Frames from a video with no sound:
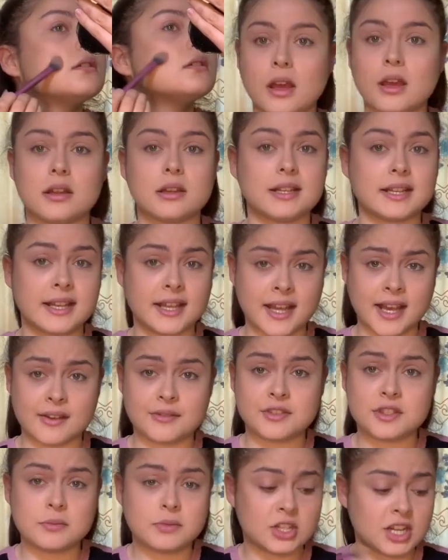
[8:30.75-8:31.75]
I
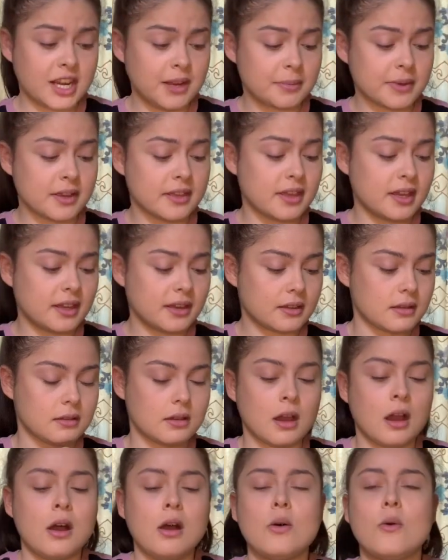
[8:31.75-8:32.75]
have some shape, I think.
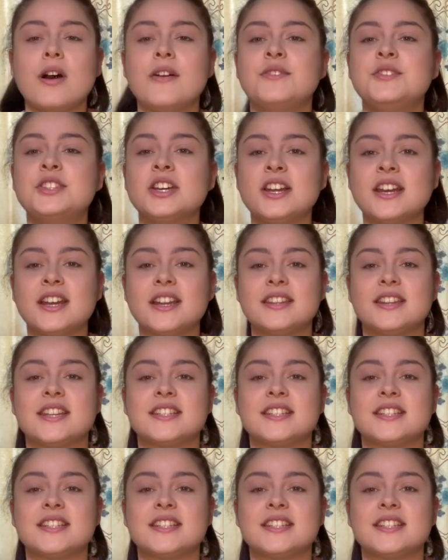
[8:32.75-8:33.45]
Oh, I've done it.